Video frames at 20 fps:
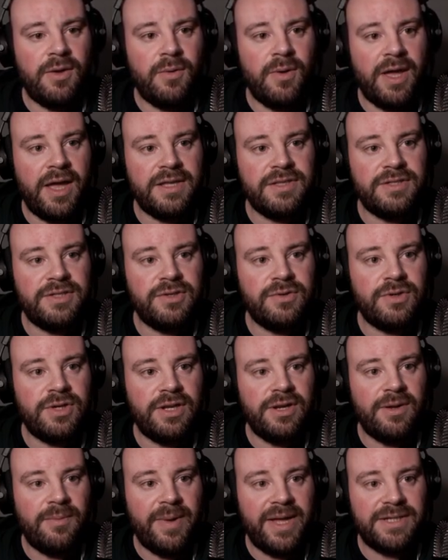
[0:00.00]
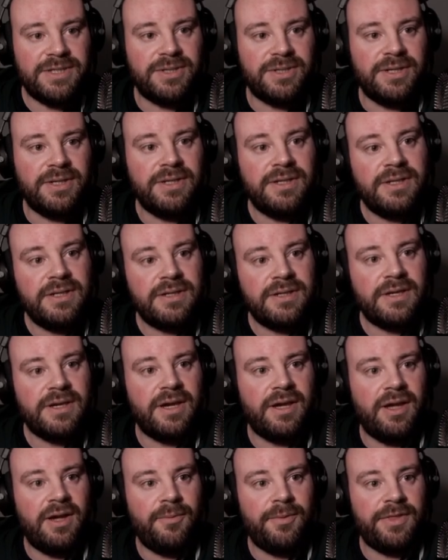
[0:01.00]
as you can imagine,
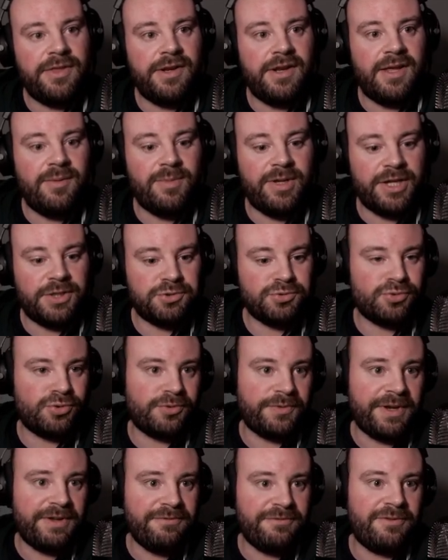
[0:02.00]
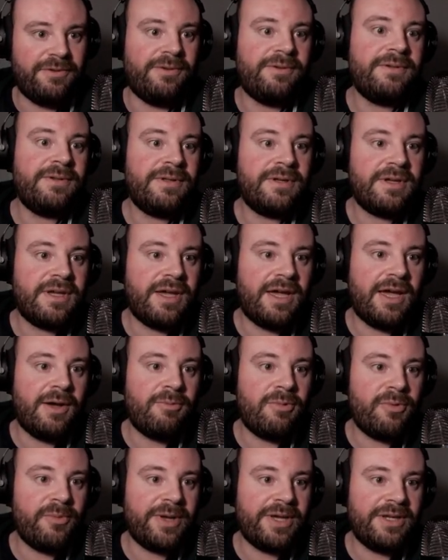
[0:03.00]
with a name like Draw Rainfall,
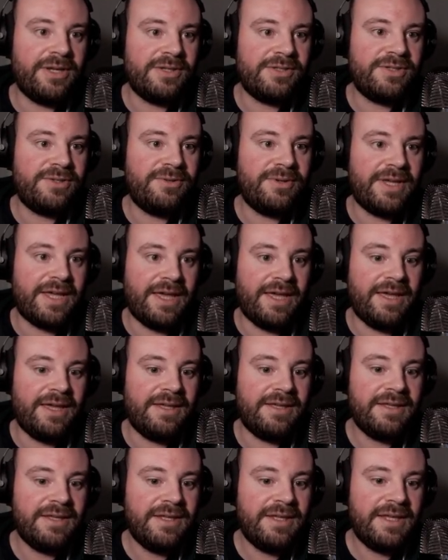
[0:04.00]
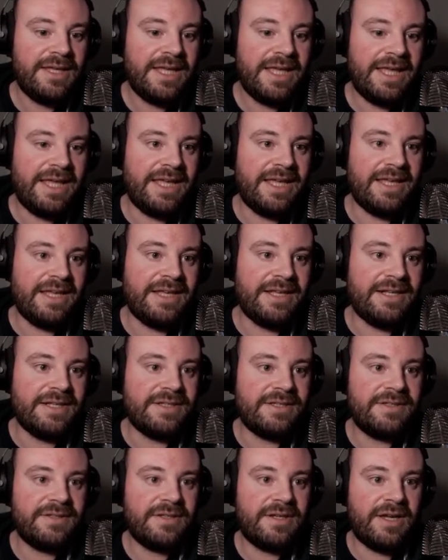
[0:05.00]
what we're going to do here
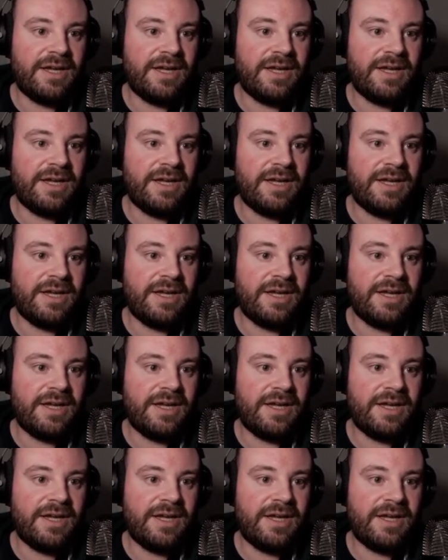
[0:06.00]
is